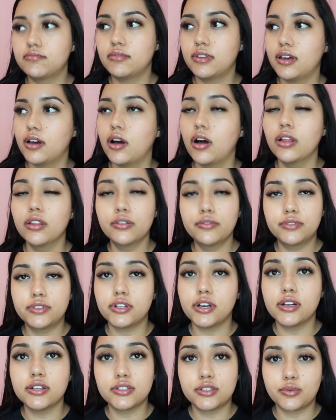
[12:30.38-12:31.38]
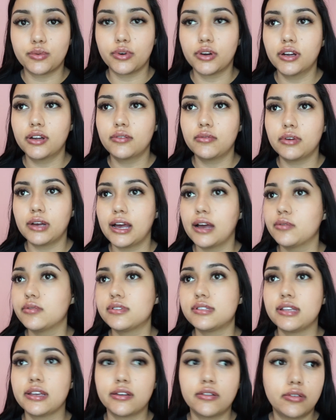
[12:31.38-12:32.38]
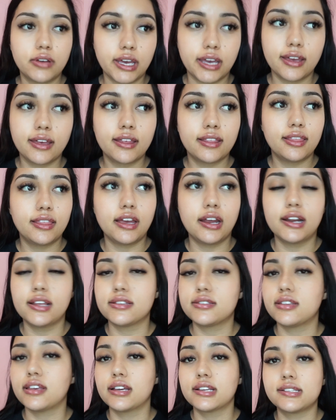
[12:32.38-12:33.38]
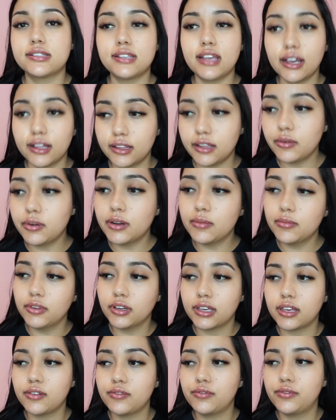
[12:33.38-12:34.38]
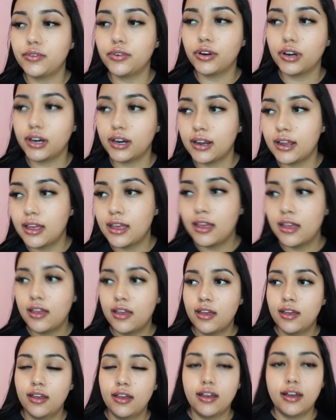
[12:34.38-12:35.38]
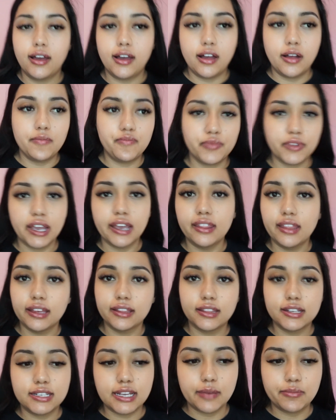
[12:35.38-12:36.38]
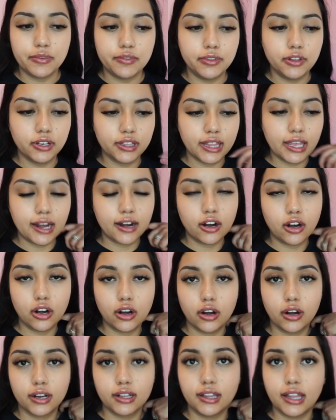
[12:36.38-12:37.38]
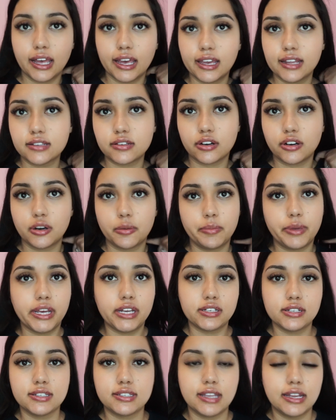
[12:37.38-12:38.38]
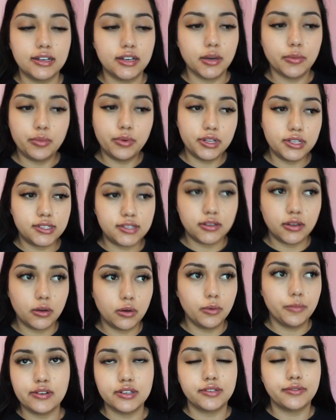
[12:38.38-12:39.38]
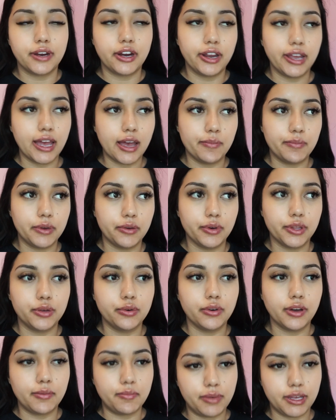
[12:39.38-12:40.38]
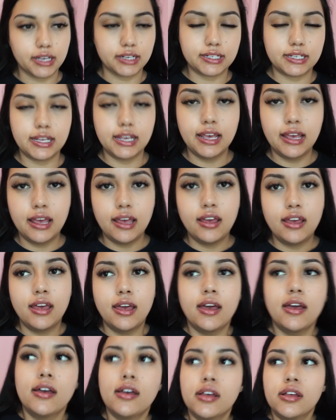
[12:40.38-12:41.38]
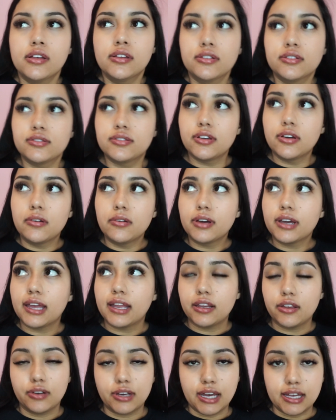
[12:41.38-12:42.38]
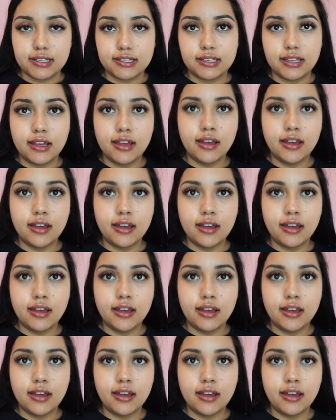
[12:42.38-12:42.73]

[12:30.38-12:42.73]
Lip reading: all of Dawn's work, I was like, okay, that is exactly what I'm looking for. I like the type of look that her clients or her patients end up with, so I was very happy with who I picked. So again, you guys,